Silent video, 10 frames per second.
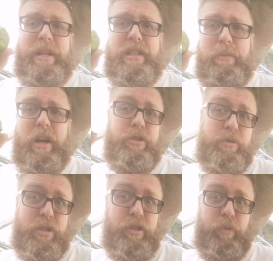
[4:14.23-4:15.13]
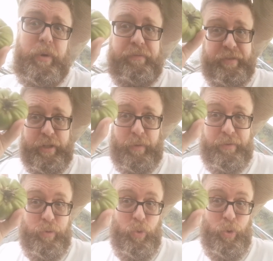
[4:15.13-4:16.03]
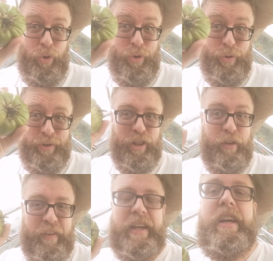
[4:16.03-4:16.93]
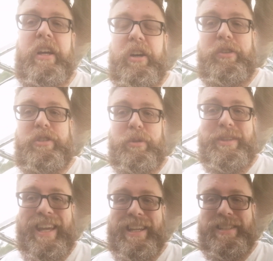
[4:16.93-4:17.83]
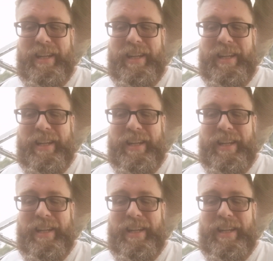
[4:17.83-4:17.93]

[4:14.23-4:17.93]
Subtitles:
green tomatoes is another one. These ones, woo, lovely. Until next